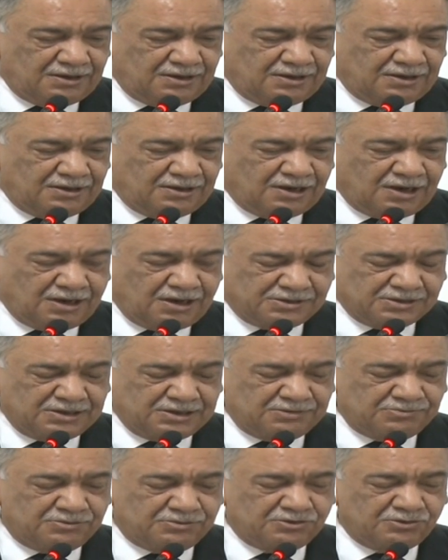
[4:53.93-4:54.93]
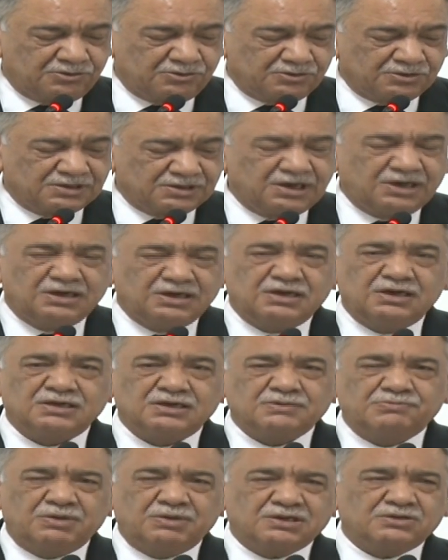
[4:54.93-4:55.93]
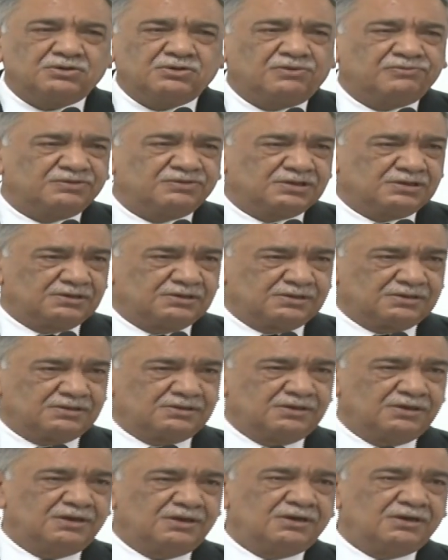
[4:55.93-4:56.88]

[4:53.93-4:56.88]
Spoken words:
asked him to send his best officers